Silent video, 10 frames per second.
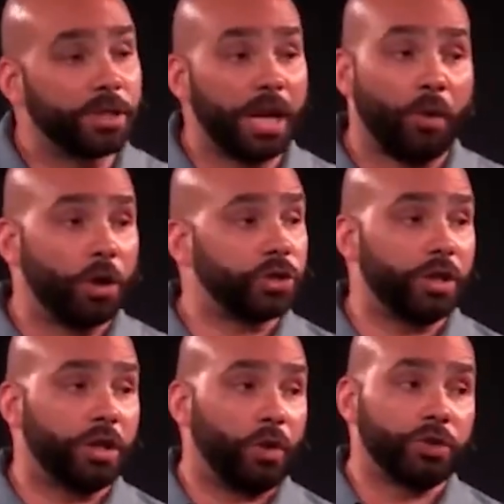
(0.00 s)
And I want you
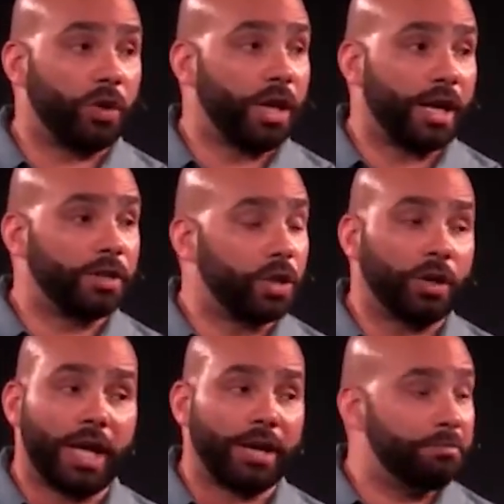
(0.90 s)
to know, don't let
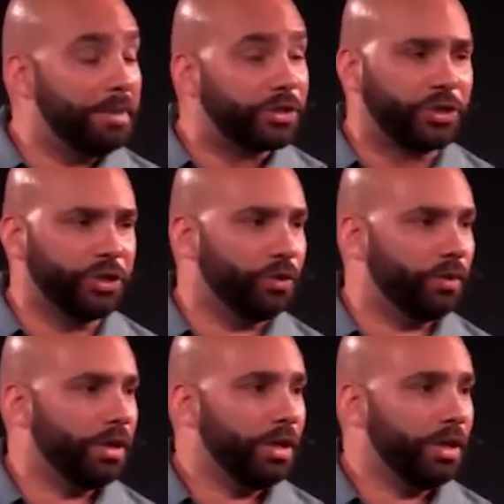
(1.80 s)
it miss you.